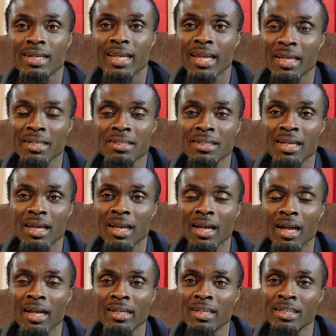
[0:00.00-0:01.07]
in,
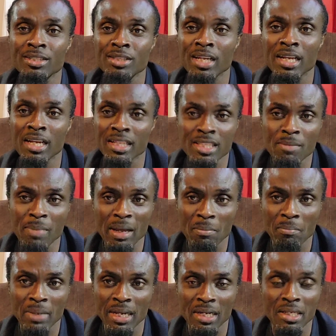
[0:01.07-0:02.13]
uh, in Elizabeth's
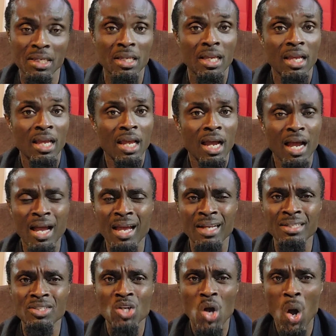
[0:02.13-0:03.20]
belly
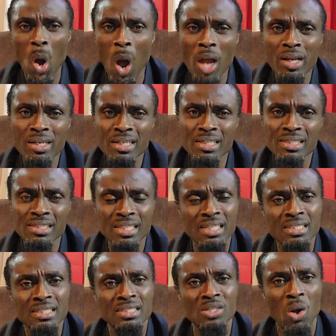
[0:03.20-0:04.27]
and all of these
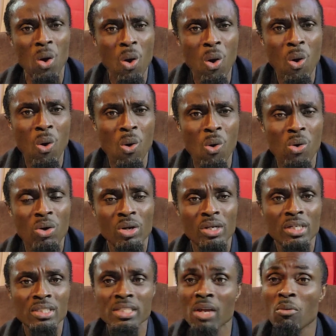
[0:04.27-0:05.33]
things is oh
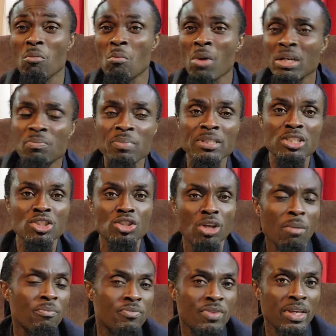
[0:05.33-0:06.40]
there must be
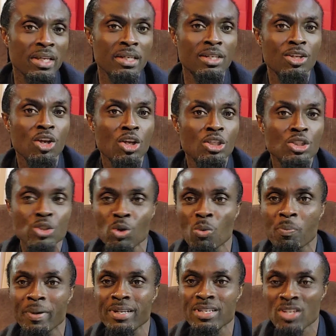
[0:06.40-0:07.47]
something
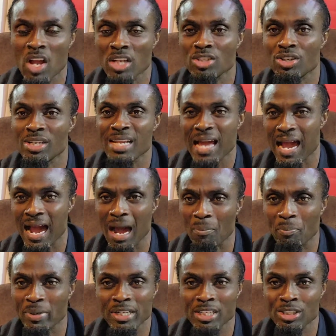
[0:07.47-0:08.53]
supernatural
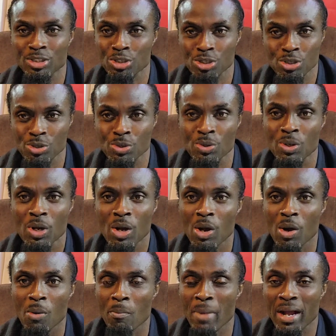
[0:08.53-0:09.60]
happening to you
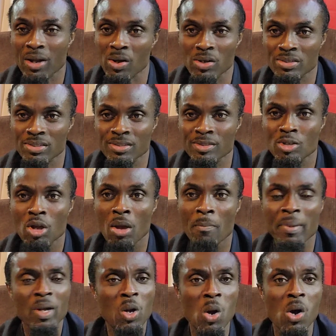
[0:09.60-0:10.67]
my cousin
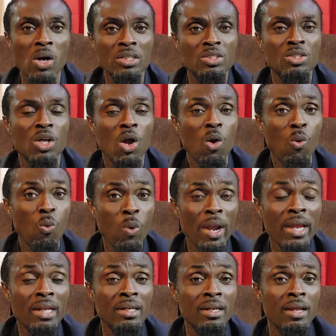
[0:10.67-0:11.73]
because
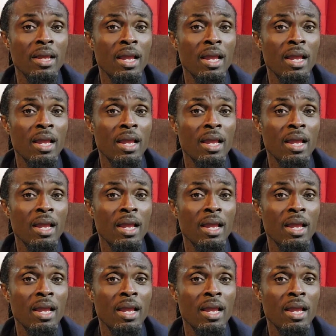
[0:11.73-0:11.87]
when